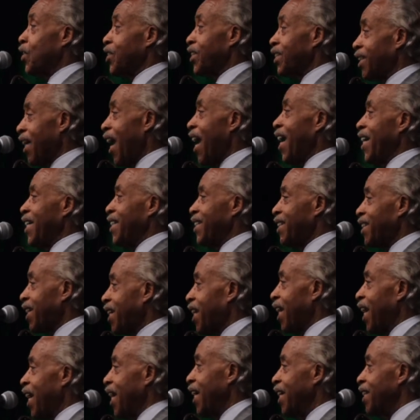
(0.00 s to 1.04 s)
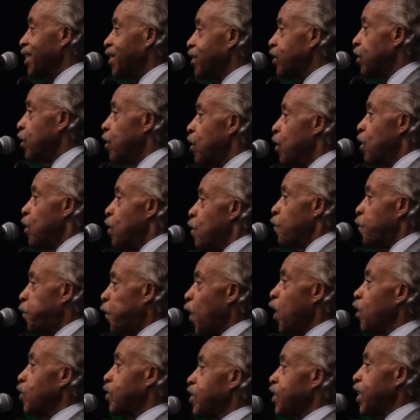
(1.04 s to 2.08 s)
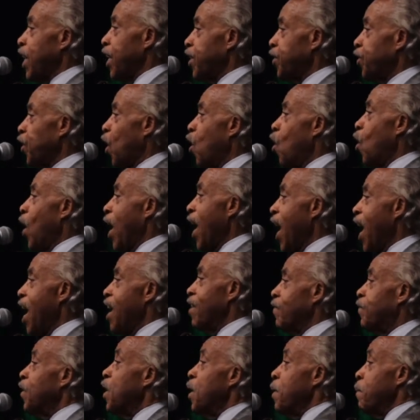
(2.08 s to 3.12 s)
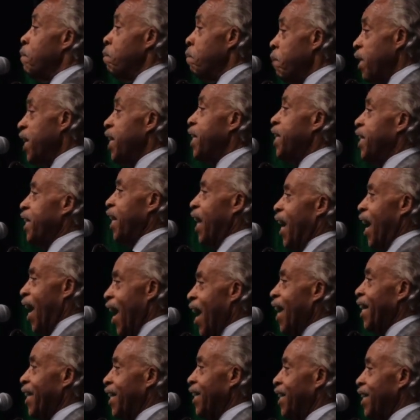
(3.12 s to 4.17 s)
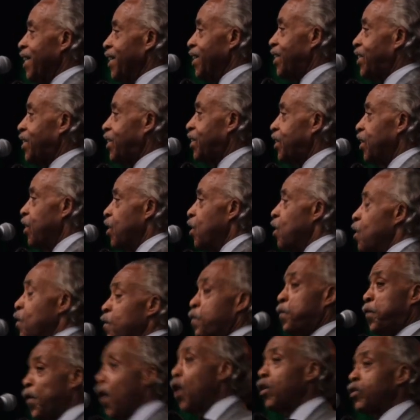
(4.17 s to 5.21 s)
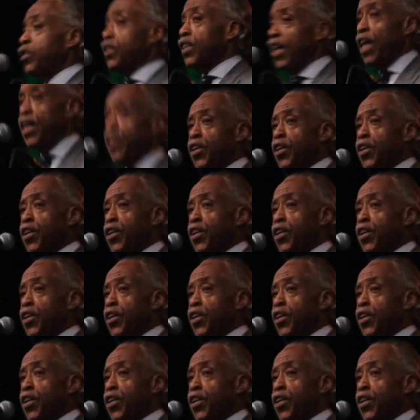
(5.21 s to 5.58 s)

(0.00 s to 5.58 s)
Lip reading: science class, folks that don't have media analysts, folks that